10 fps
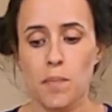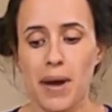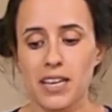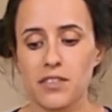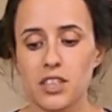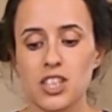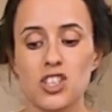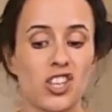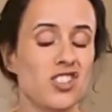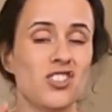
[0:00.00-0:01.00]

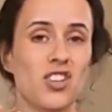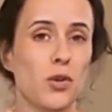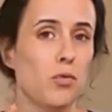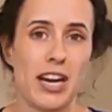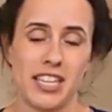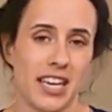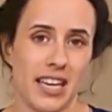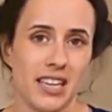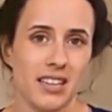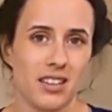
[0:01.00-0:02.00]
Mindfulness doesn't
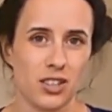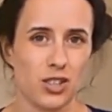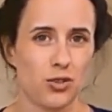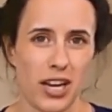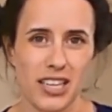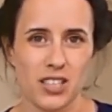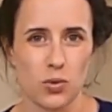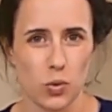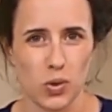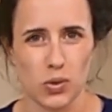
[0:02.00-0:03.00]
eradicate the stress
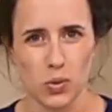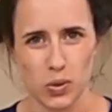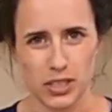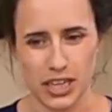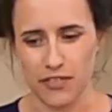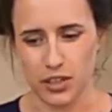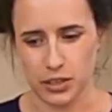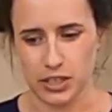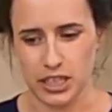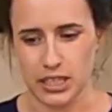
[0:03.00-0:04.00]
or
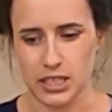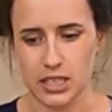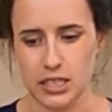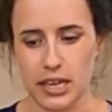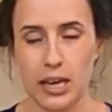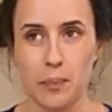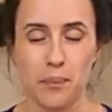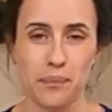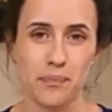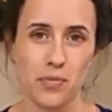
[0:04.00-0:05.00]
difficulties
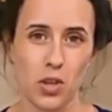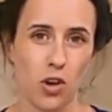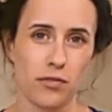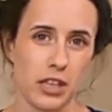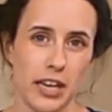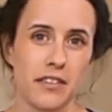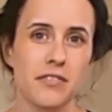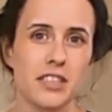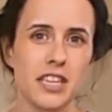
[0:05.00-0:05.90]
of life.